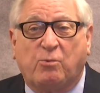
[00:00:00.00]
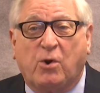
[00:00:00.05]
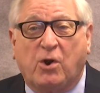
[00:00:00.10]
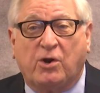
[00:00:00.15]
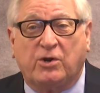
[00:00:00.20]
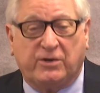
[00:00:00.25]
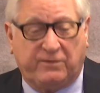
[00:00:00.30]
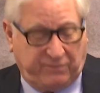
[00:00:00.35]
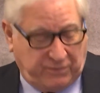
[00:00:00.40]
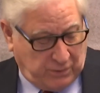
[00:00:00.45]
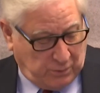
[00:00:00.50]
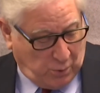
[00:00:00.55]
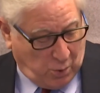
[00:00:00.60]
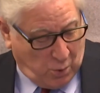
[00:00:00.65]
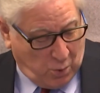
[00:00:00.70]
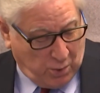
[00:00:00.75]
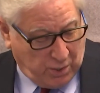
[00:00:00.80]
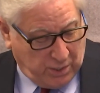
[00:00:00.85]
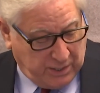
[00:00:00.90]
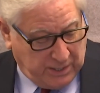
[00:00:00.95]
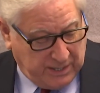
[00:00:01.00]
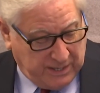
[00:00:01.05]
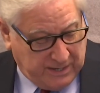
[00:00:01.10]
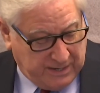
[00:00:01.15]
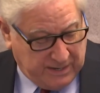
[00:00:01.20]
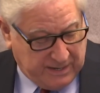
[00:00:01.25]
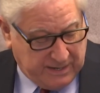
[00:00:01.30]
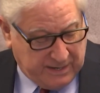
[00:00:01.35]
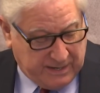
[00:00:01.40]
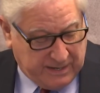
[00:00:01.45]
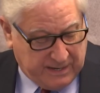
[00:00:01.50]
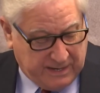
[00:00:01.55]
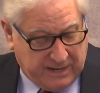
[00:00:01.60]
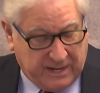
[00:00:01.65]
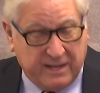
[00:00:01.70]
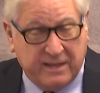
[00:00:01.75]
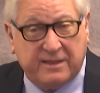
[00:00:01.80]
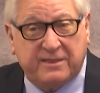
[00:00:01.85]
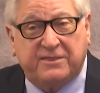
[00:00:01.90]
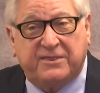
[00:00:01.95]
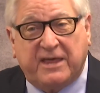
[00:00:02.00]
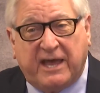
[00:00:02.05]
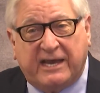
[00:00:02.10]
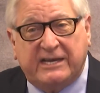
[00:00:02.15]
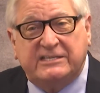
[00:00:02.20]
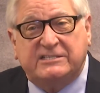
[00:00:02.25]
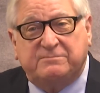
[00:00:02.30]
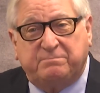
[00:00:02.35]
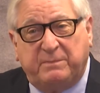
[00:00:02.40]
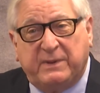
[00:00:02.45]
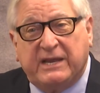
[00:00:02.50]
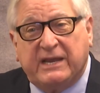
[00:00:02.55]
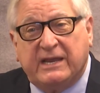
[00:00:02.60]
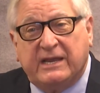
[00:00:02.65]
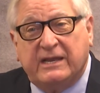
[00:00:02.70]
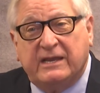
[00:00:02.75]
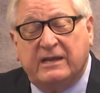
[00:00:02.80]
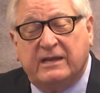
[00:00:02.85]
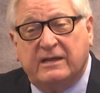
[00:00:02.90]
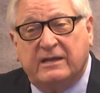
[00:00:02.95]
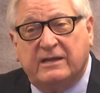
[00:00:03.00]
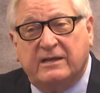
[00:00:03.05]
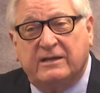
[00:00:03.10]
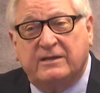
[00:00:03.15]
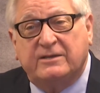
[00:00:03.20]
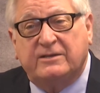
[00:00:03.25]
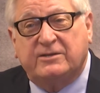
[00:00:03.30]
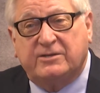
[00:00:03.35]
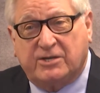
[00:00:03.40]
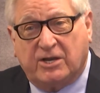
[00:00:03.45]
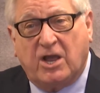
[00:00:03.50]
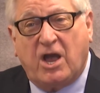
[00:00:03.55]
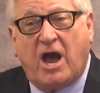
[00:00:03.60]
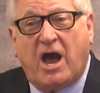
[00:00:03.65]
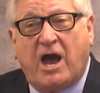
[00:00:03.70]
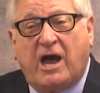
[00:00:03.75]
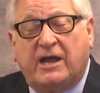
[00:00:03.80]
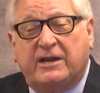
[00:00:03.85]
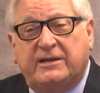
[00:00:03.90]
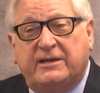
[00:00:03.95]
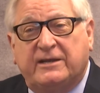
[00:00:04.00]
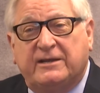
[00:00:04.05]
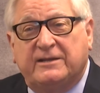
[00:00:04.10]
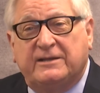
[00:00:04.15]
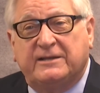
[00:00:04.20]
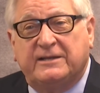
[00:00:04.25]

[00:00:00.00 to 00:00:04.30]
word of the Lord. Thanks be to God.